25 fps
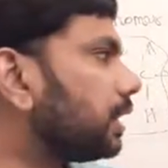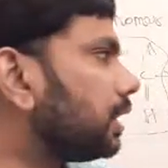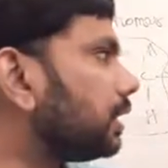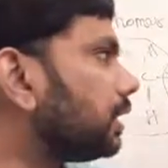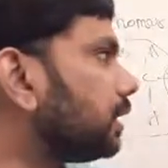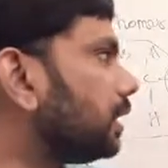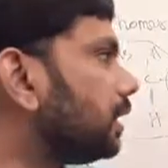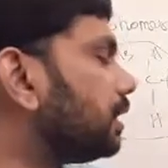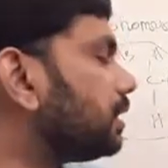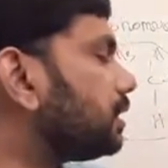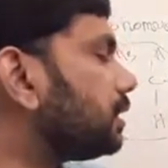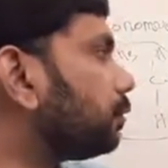
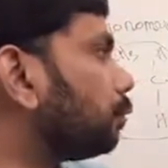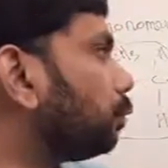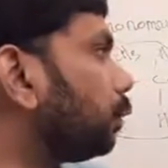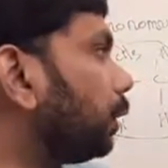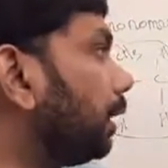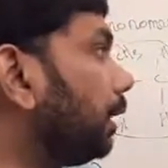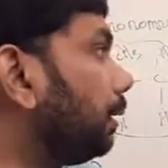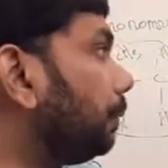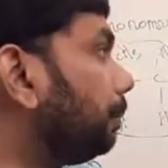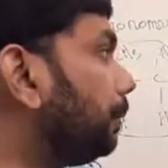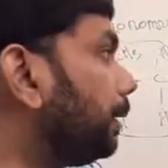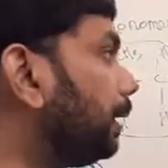then it
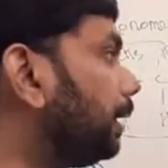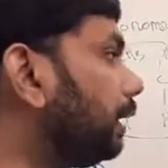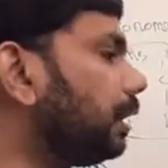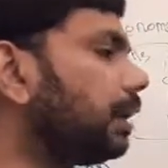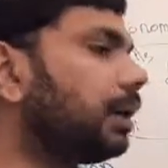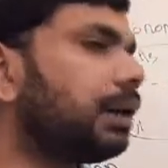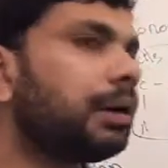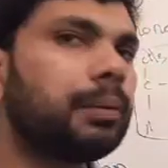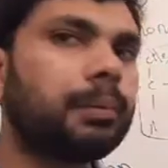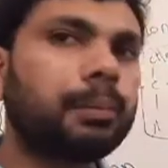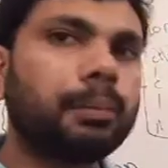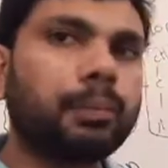will
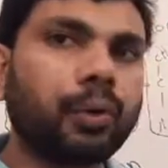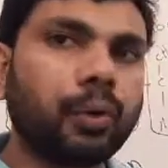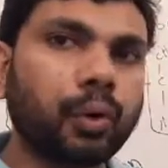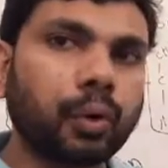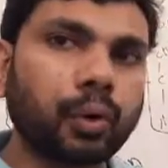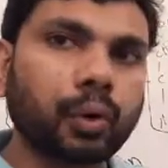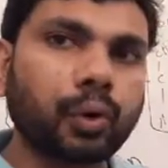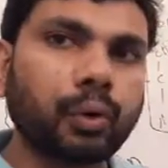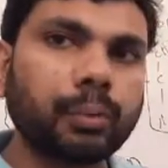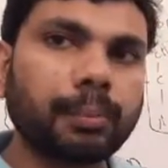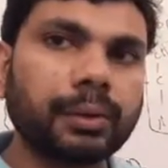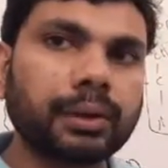be
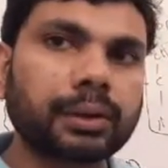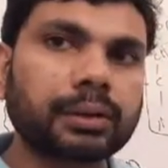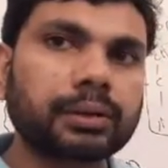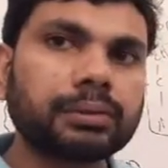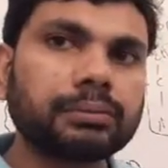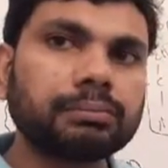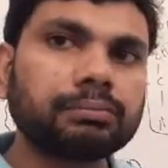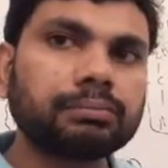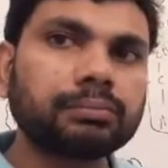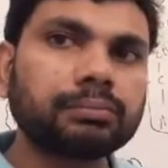monomer.